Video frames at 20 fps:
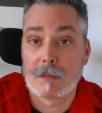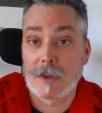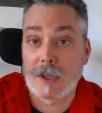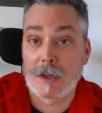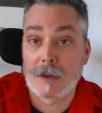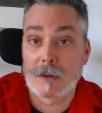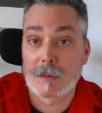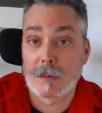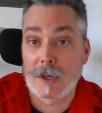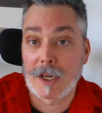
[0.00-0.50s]

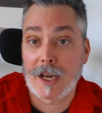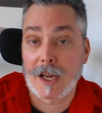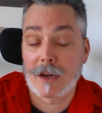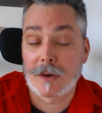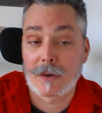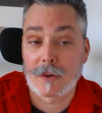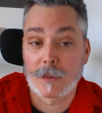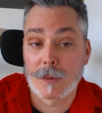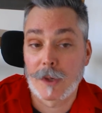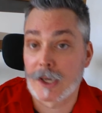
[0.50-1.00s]

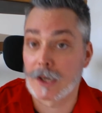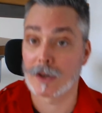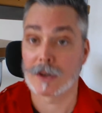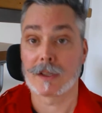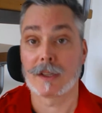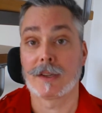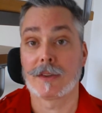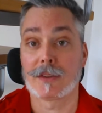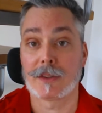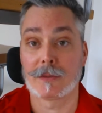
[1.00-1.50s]

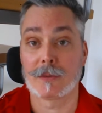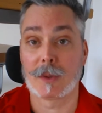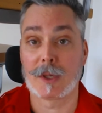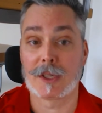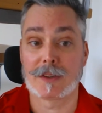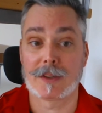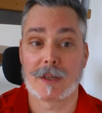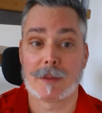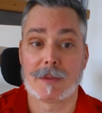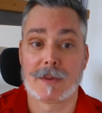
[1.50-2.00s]
Regardless of
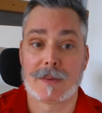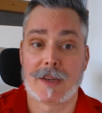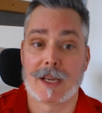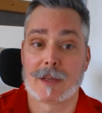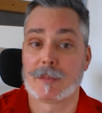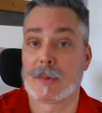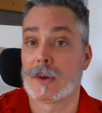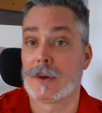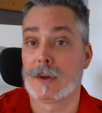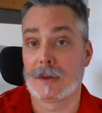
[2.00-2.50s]
what type of
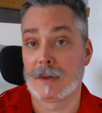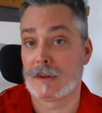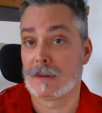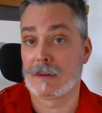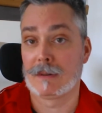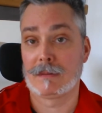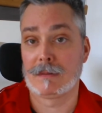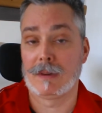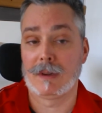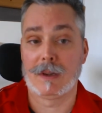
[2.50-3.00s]
ad partner